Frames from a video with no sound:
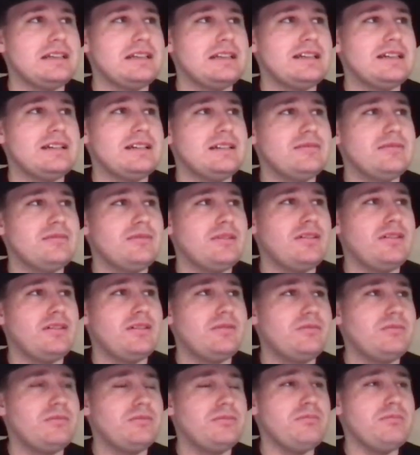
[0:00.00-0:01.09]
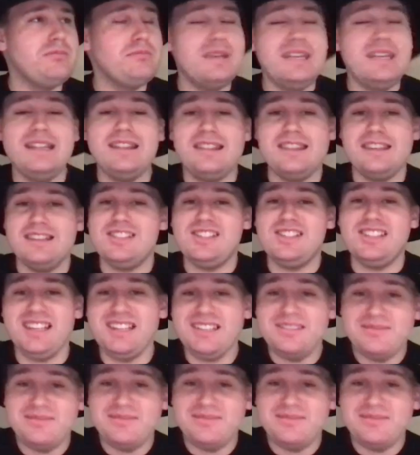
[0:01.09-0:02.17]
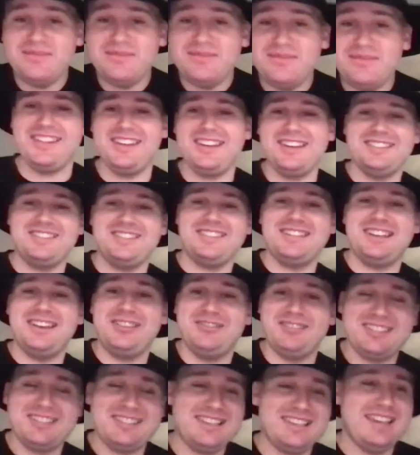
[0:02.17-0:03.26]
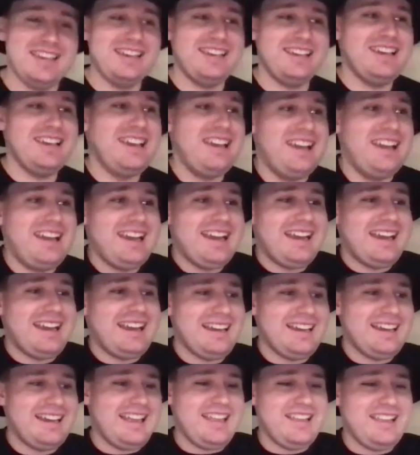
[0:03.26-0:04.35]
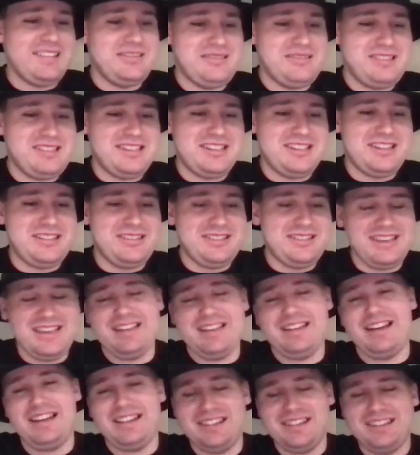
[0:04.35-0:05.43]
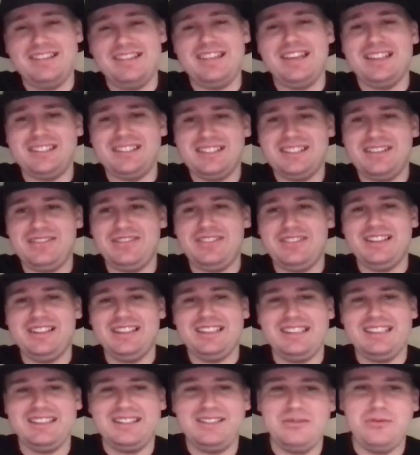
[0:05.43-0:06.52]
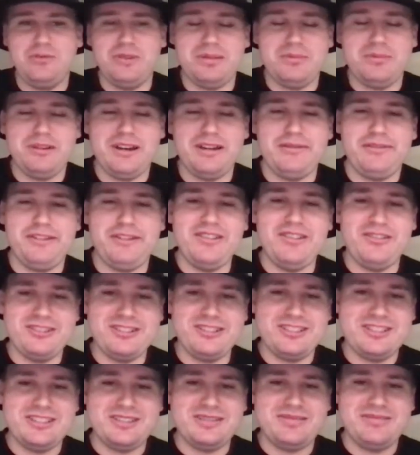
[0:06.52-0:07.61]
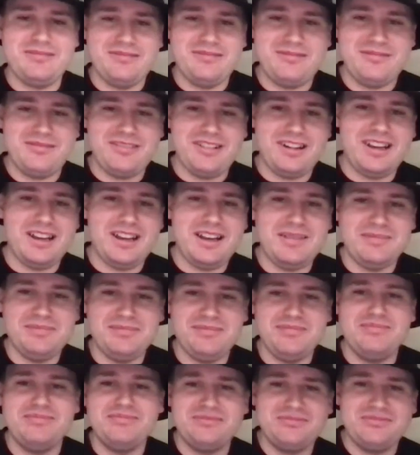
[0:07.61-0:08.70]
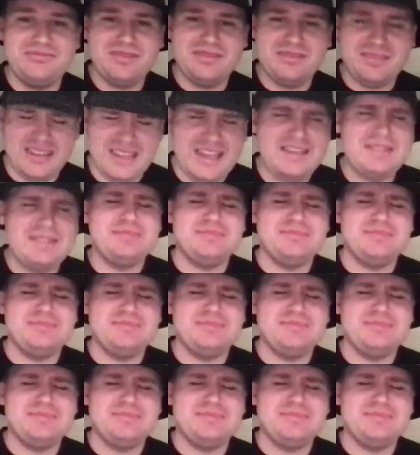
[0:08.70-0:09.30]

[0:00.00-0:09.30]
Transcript: uh, mid this year, I think it's safe to say. And so, yeah, I think that's definitely one of my favorites. Yeah.